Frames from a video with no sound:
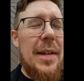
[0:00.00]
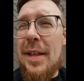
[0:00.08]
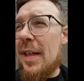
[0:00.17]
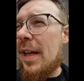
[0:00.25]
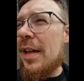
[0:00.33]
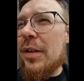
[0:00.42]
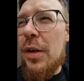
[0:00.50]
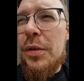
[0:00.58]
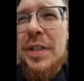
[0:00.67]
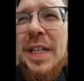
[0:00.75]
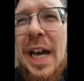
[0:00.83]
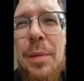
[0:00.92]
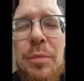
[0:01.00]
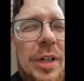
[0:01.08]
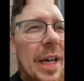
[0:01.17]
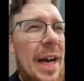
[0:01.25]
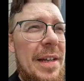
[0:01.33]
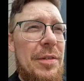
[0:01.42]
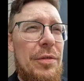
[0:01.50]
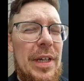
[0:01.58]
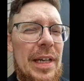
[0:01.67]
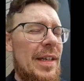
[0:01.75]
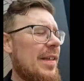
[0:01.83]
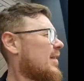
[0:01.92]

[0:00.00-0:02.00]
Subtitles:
then loads of camera guys are here.